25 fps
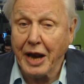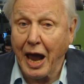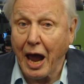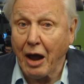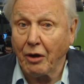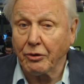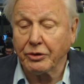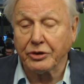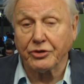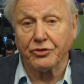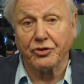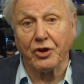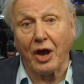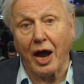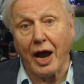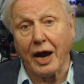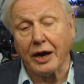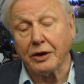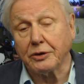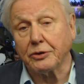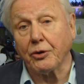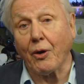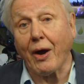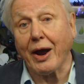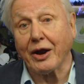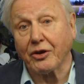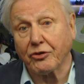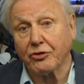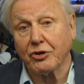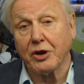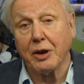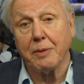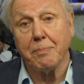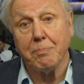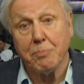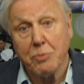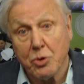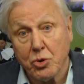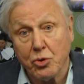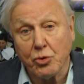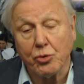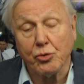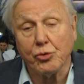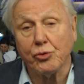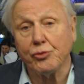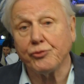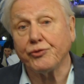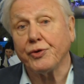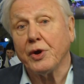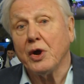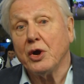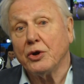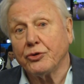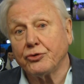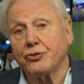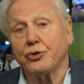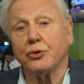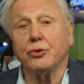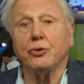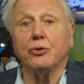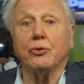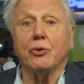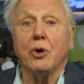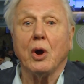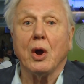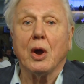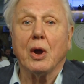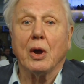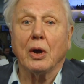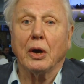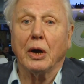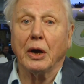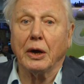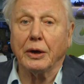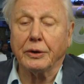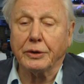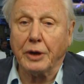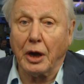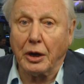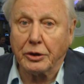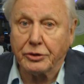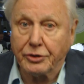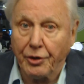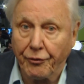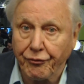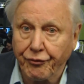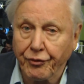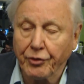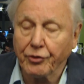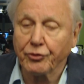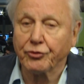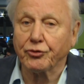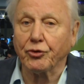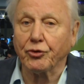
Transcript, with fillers: now decide to actually move to a, a different